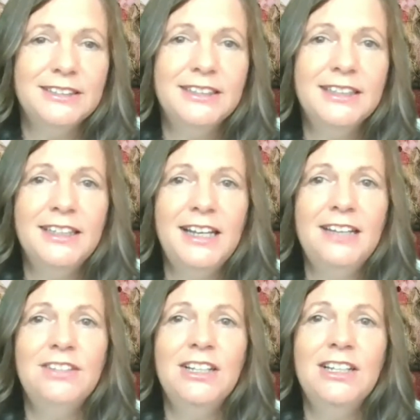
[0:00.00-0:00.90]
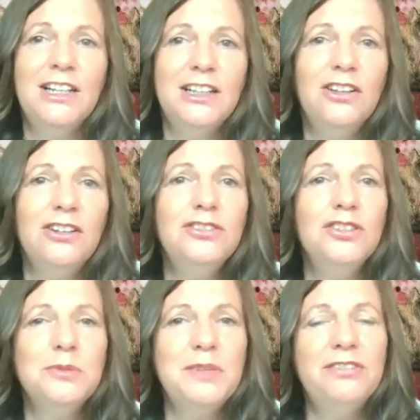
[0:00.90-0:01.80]
It can have a
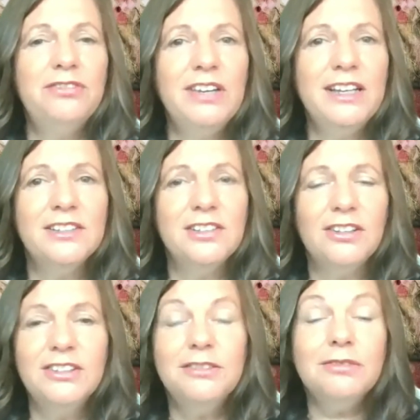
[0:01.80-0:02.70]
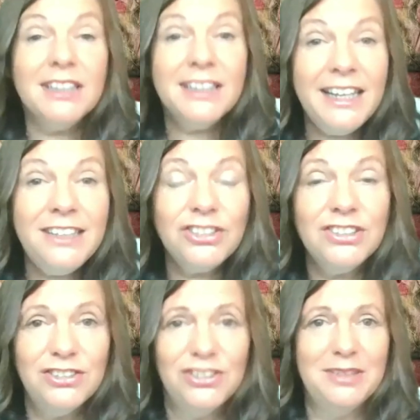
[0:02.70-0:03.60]
long-term effect on the
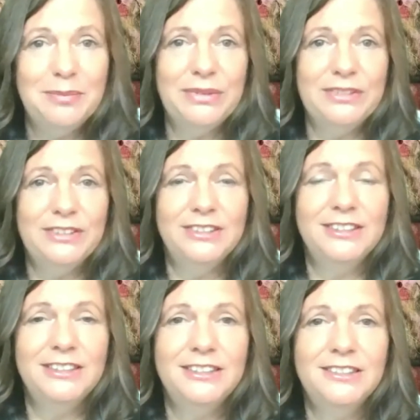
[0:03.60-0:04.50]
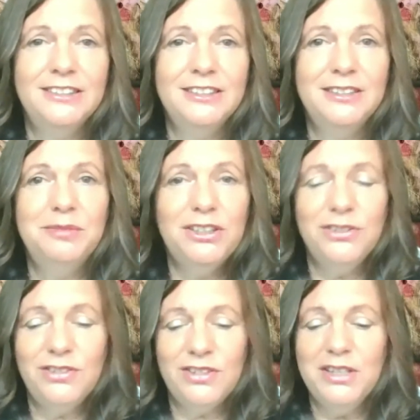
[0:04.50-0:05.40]
relationship
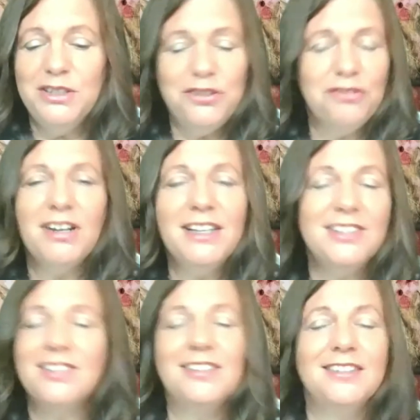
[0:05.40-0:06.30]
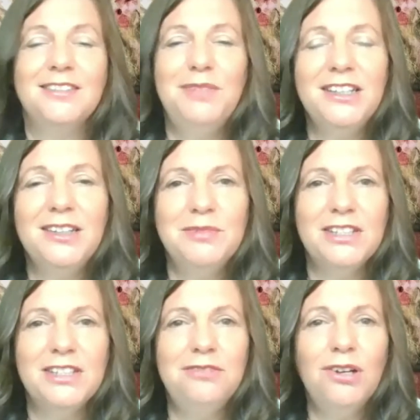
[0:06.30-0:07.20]
because trust
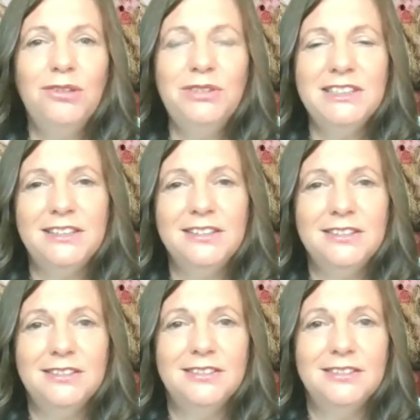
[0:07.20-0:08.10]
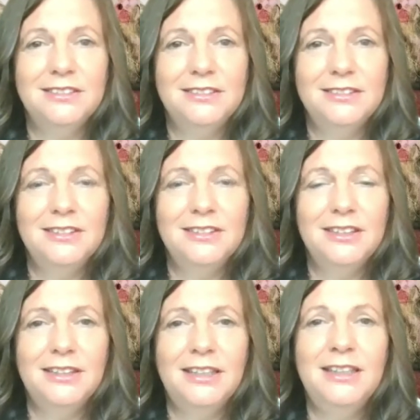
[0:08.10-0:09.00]
becomes eroded.
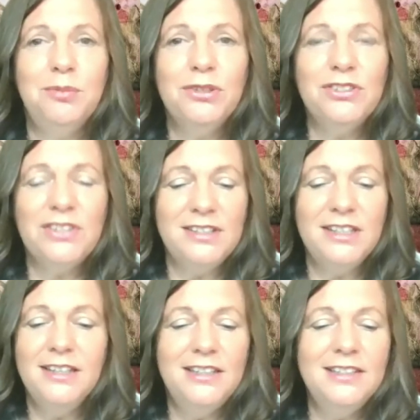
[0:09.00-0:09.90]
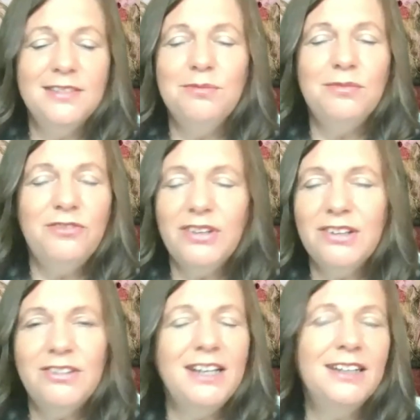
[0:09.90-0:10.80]
And the person is
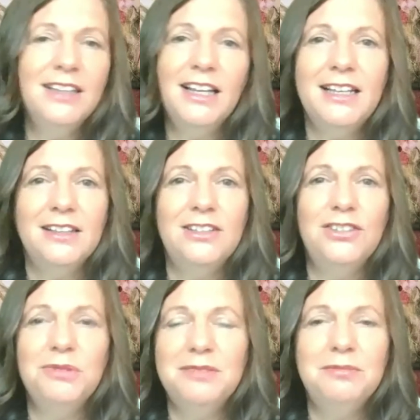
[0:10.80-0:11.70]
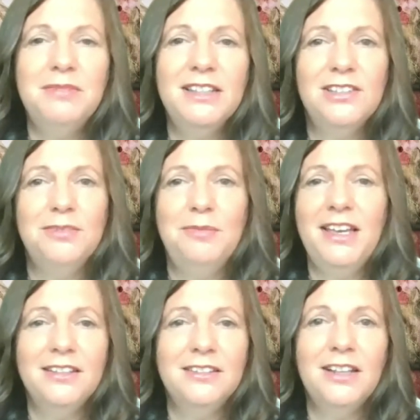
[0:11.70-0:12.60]
very unlikely to admit to
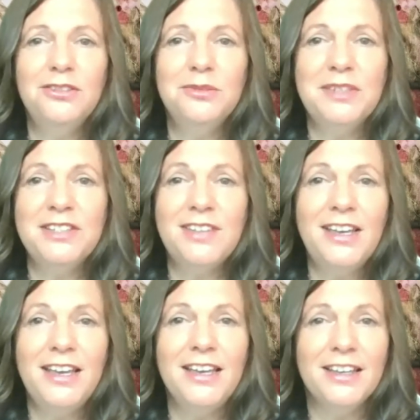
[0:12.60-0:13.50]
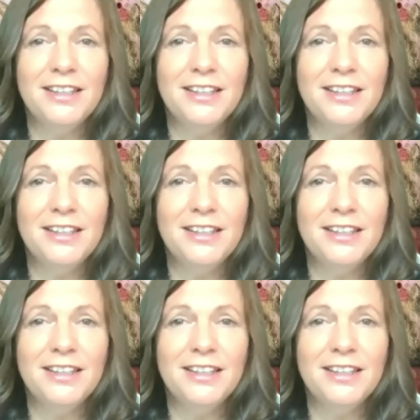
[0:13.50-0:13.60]
make another mistake.